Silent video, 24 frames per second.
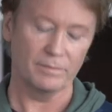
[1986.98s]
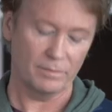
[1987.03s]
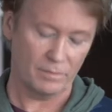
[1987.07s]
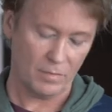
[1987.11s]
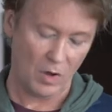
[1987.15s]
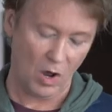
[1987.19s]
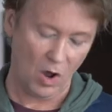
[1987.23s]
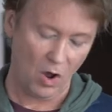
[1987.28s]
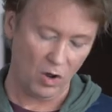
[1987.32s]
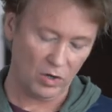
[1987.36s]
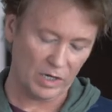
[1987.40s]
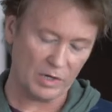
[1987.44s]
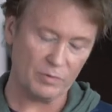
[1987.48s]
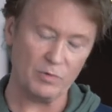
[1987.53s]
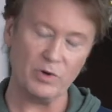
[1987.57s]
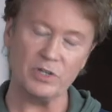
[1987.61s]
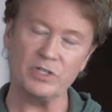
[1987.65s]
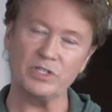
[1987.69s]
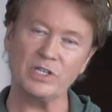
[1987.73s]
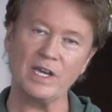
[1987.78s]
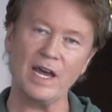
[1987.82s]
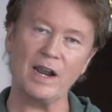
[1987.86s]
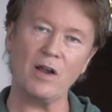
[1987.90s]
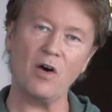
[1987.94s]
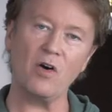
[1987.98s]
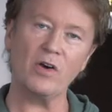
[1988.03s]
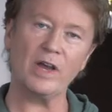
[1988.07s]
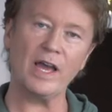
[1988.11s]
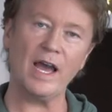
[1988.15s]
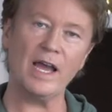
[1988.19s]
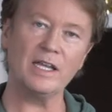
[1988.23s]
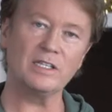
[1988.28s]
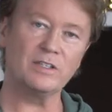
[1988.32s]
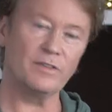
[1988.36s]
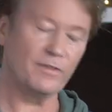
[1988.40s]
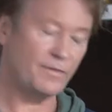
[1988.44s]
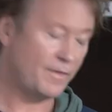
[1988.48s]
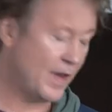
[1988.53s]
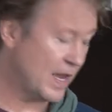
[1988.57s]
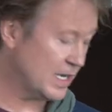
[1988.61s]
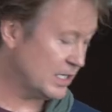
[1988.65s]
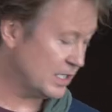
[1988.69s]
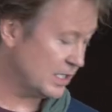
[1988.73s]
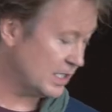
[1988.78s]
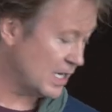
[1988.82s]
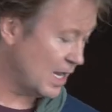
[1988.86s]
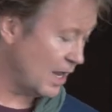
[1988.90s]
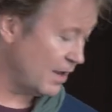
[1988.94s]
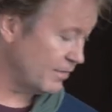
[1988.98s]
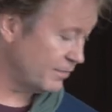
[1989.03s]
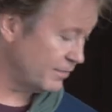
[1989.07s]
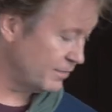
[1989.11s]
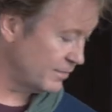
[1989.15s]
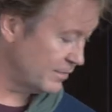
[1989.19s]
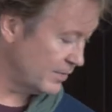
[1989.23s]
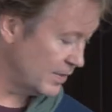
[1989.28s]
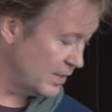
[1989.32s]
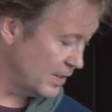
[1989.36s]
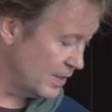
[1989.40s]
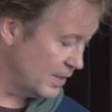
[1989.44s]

Hollywood's got all kinds of fake stuff.